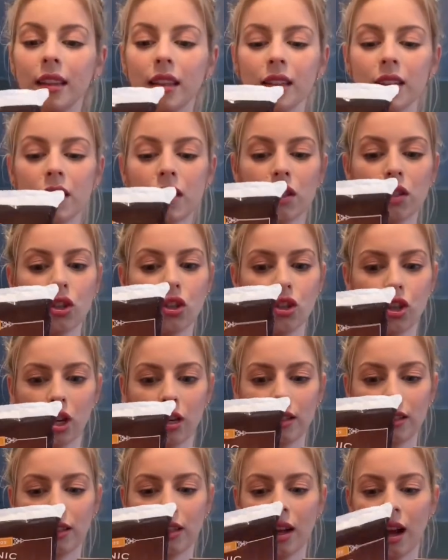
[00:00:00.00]
This is
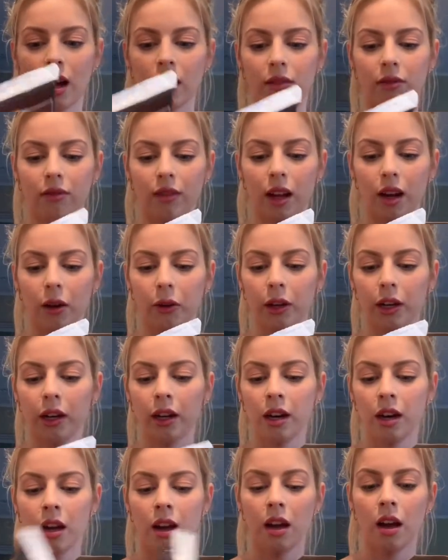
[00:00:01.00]
just cauliflower
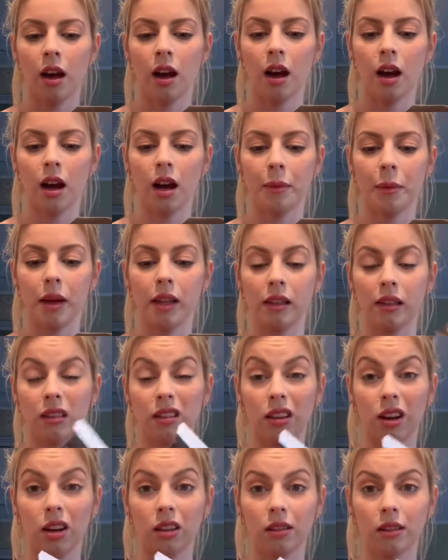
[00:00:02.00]
um, and
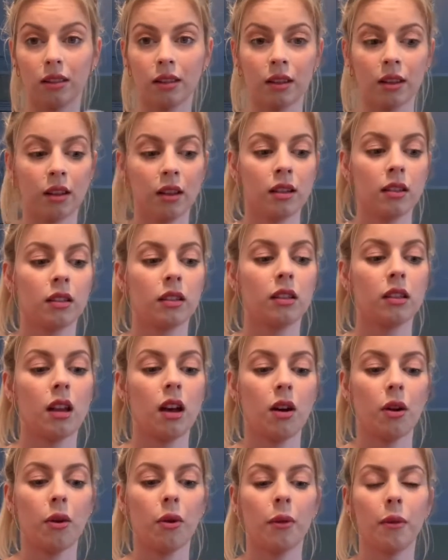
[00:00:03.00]
salt.
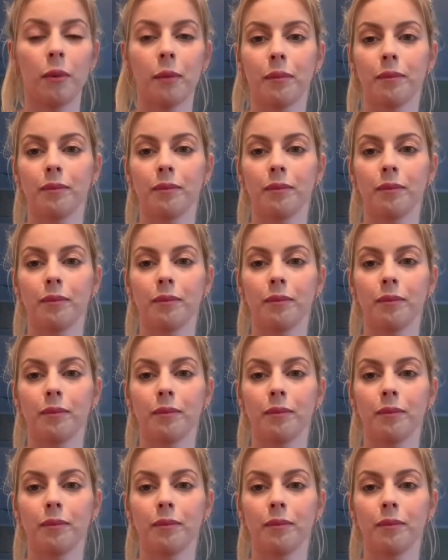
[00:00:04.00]
So,